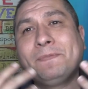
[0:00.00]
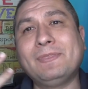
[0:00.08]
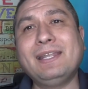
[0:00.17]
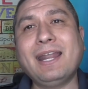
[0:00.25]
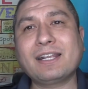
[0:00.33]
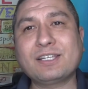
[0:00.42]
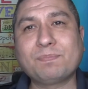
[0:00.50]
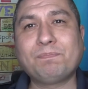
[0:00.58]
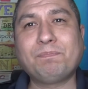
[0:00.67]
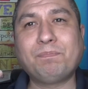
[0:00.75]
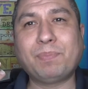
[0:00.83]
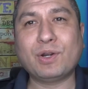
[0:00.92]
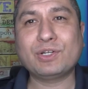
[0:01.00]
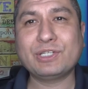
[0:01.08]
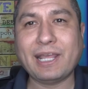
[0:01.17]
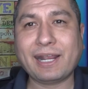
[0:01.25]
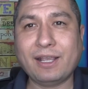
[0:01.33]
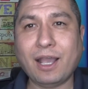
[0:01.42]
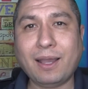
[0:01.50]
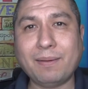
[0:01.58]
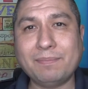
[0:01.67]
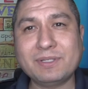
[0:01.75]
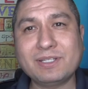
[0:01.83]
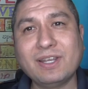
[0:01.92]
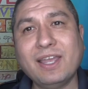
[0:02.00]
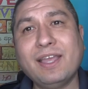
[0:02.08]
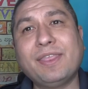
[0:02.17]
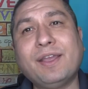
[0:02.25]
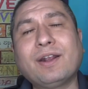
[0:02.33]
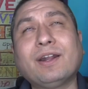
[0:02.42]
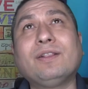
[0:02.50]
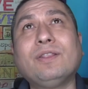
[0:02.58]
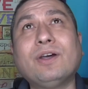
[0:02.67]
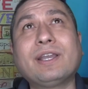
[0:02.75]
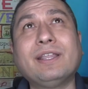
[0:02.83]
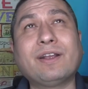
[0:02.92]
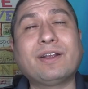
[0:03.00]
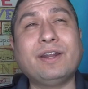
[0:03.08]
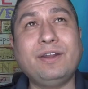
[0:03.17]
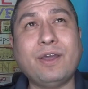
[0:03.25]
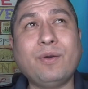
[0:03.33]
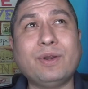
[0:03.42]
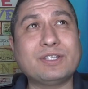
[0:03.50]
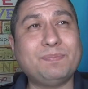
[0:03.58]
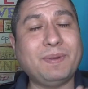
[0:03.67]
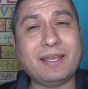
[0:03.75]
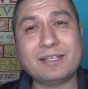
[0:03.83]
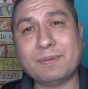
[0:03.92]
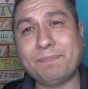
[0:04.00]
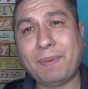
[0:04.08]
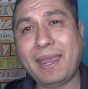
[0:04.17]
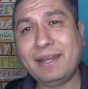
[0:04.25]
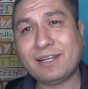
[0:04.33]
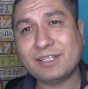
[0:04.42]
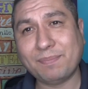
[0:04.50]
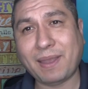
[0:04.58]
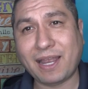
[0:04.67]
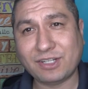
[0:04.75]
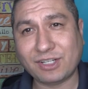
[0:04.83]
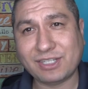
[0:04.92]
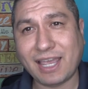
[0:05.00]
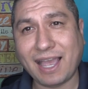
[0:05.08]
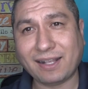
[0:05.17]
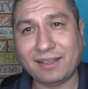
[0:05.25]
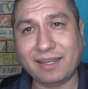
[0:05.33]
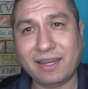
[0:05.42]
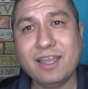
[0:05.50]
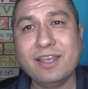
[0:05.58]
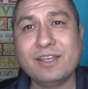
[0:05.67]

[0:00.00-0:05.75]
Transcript: The next person that comes, they're going to look and they're going to notice because the paint doesn't match exactly.